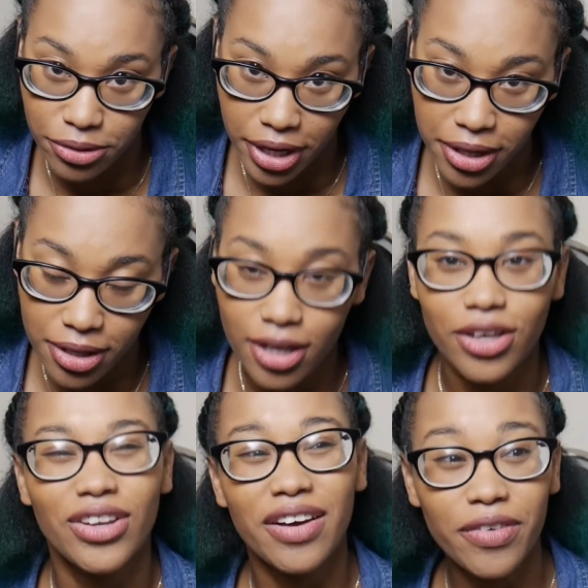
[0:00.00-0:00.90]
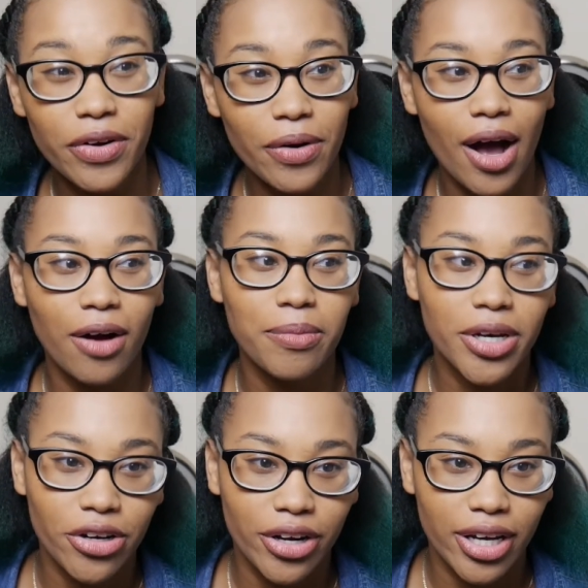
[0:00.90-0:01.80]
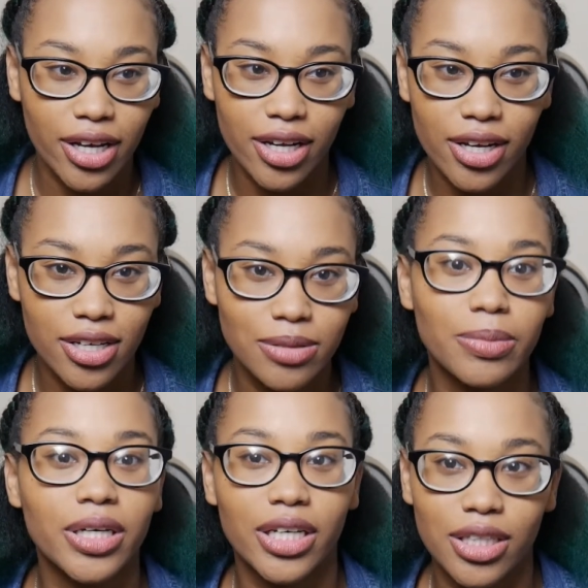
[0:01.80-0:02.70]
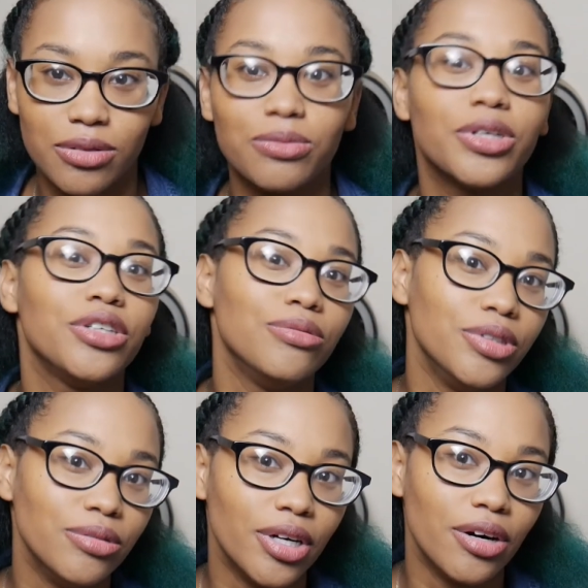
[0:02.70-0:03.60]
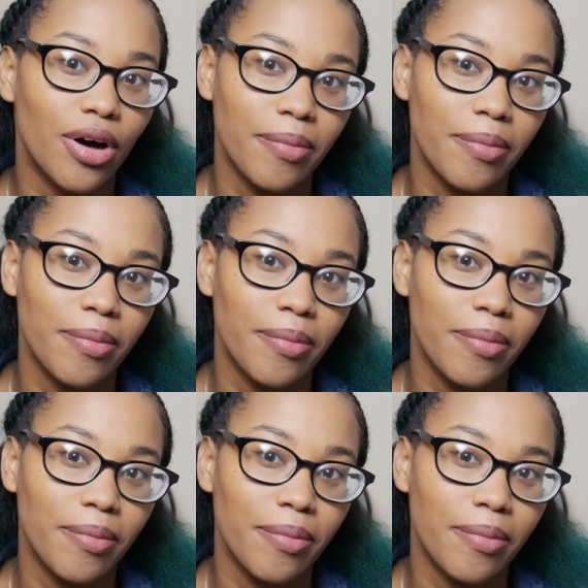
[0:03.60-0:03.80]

Okay, you never know how big your kid is, but what do you know?